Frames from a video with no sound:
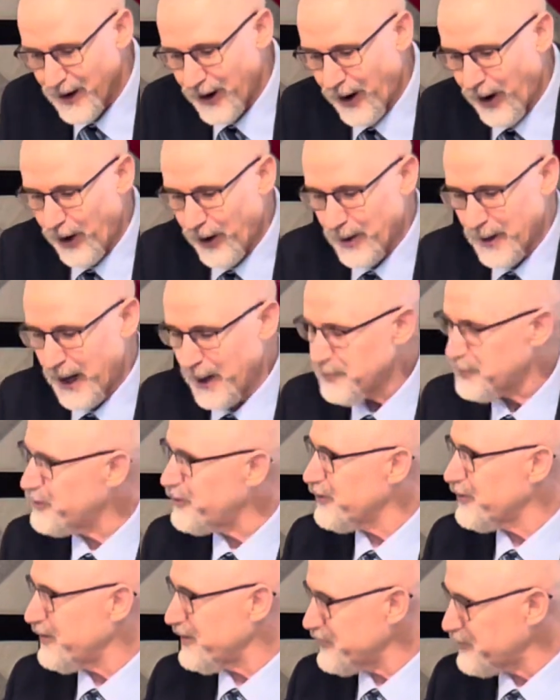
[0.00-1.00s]
all up
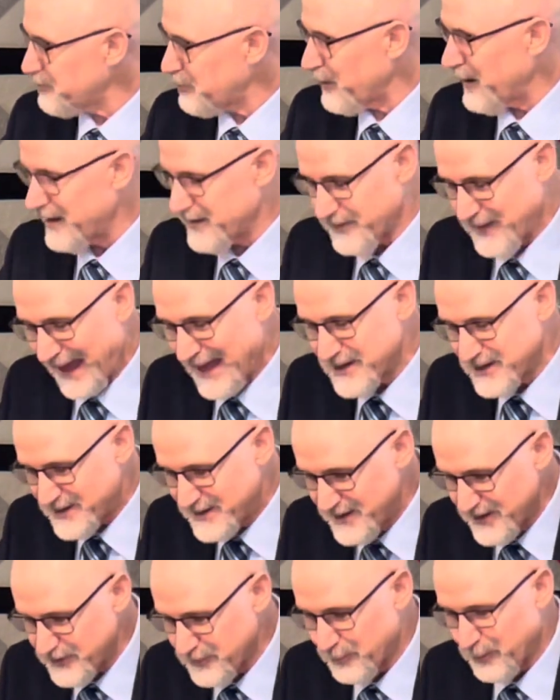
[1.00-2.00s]
to this
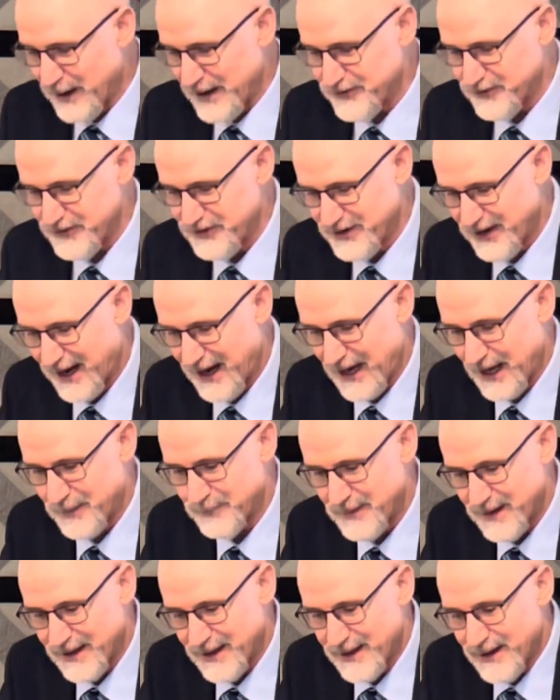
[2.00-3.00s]
present
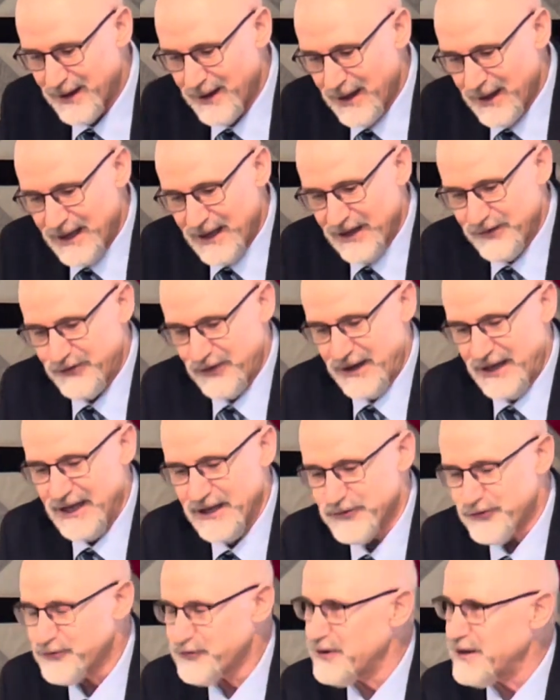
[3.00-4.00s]
time is a
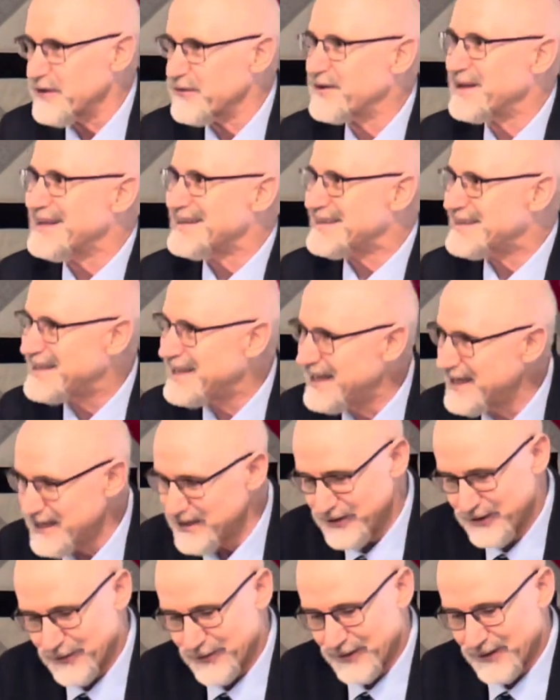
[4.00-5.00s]
history of
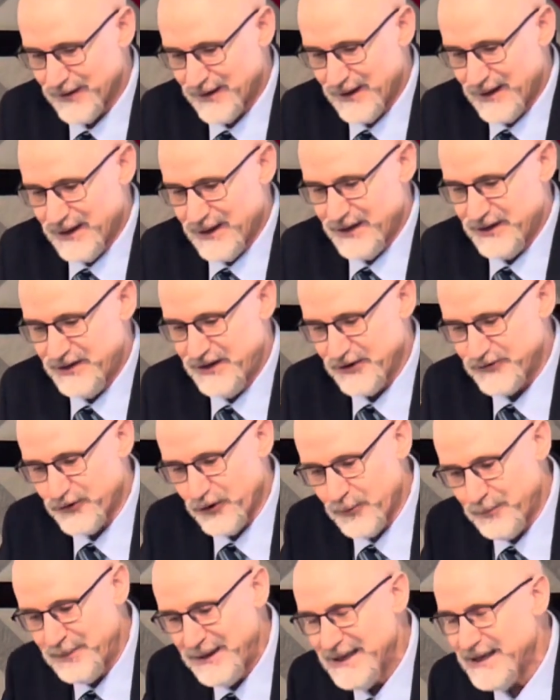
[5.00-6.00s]
continual
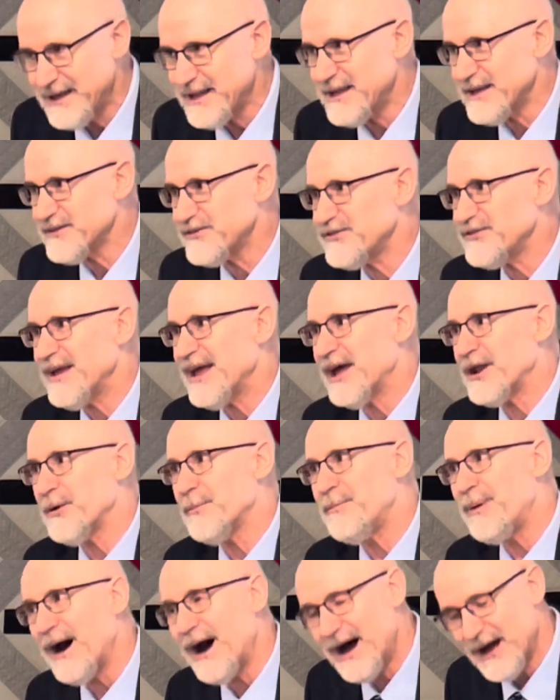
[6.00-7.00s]
disobedience and
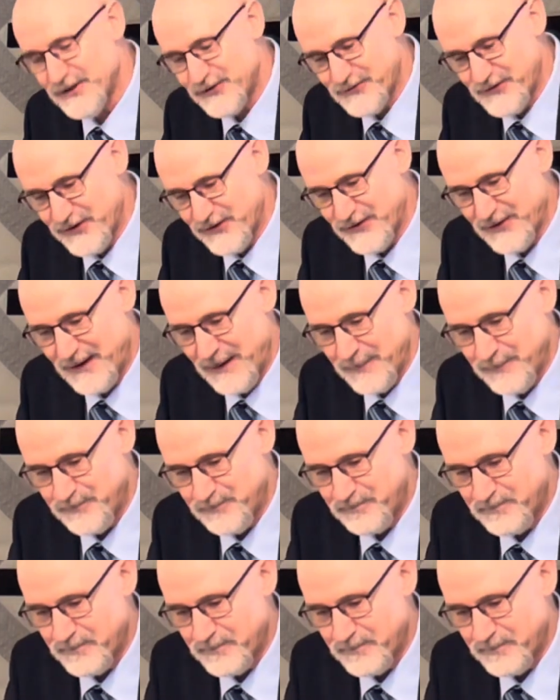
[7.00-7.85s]
apostasy.